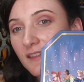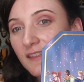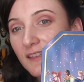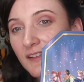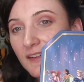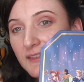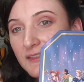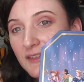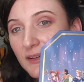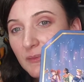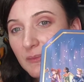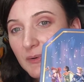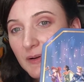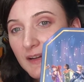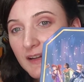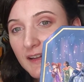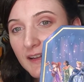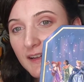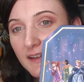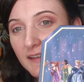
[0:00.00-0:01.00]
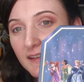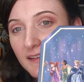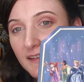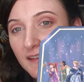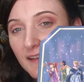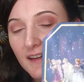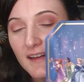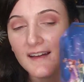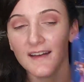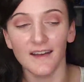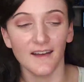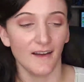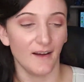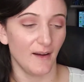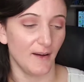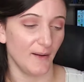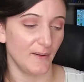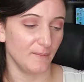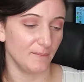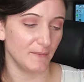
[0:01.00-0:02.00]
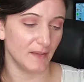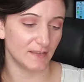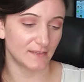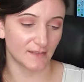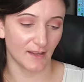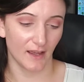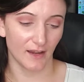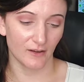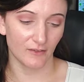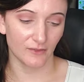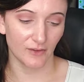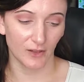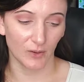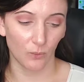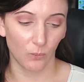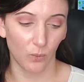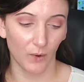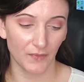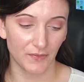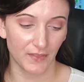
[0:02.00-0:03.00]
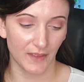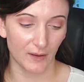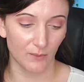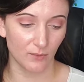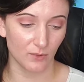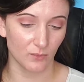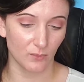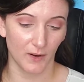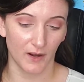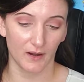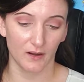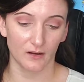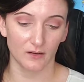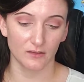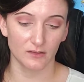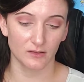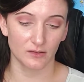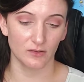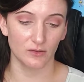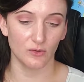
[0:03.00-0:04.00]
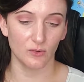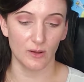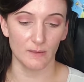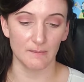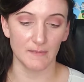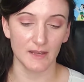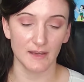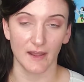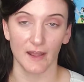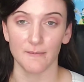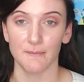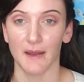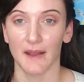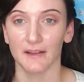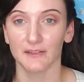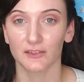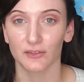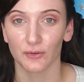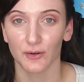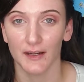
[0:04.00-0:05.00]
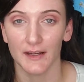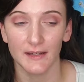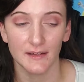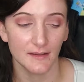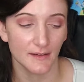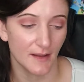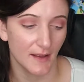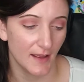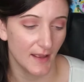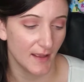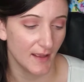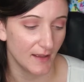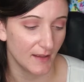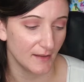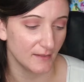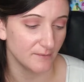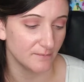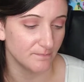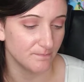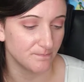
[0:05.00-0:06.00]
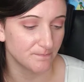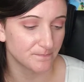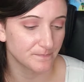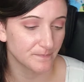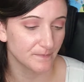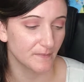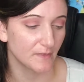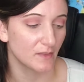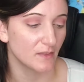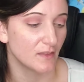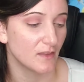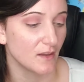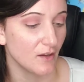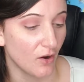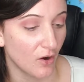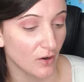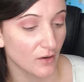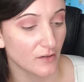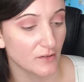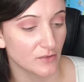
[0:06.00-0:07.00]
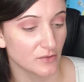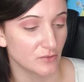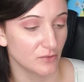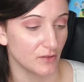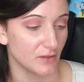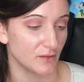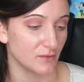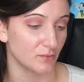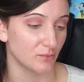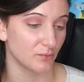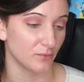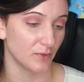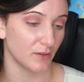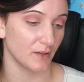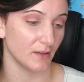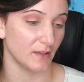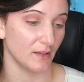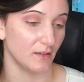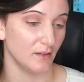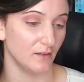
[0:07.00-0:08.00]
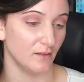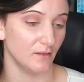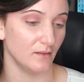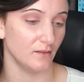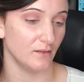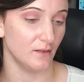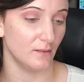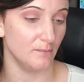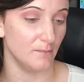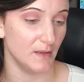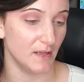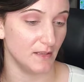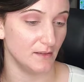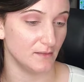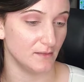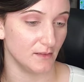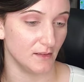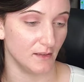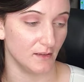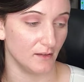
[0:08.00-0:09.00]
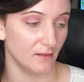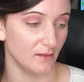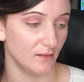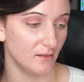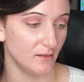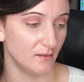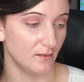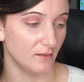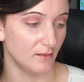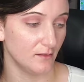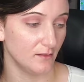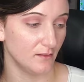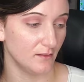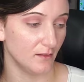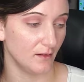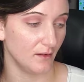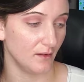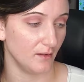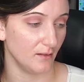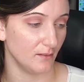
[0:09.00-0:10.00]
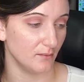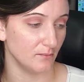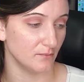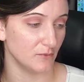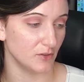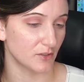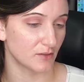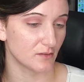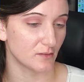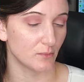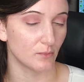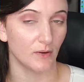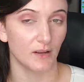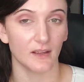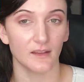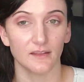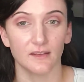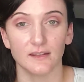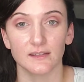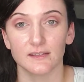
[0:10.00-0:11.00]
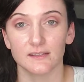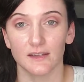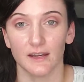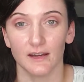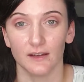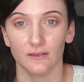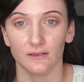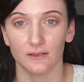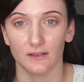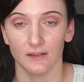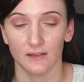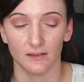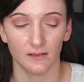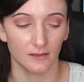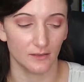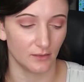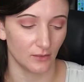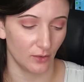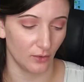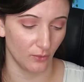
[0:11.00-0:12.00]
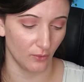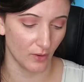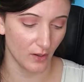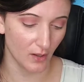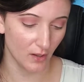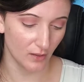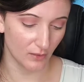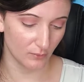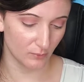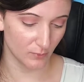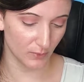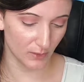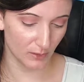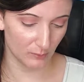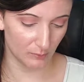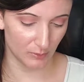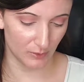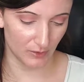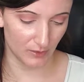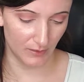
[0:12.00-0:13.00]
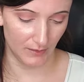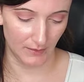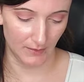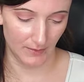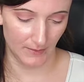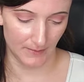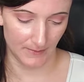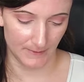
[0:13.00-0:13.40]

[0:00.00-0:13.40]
they're so pretty. It's kind of like what they would wear to a midnight masquerade, and the artistry is really amazing. Just the way they styled these, so really pretty.